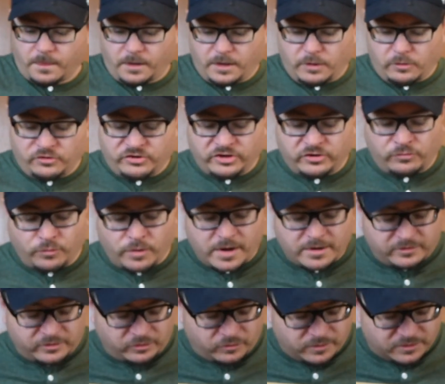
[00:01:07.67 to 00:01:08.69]
It just
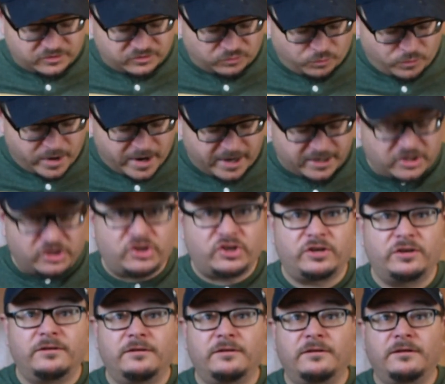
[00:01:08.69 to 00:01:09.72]
runs to a
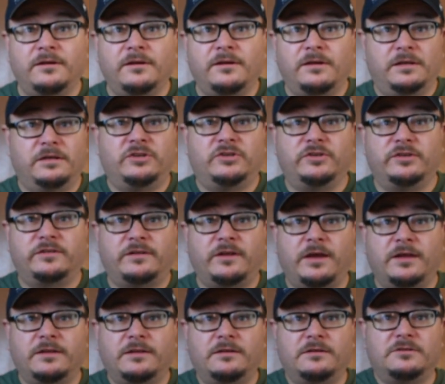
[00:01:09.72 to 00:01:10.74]
switch. It's just
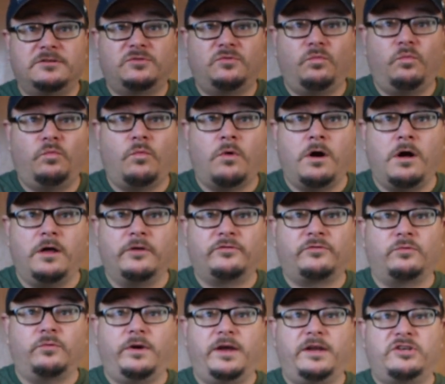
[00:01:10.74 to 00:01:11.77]
a wall
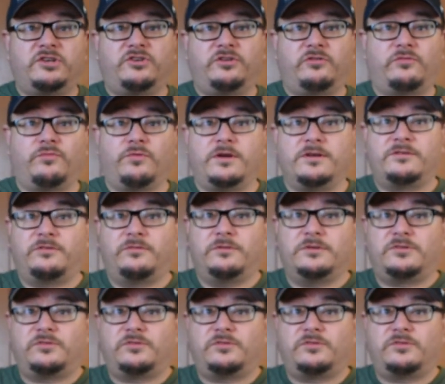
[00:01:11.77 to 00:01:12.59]
switch, just runs to a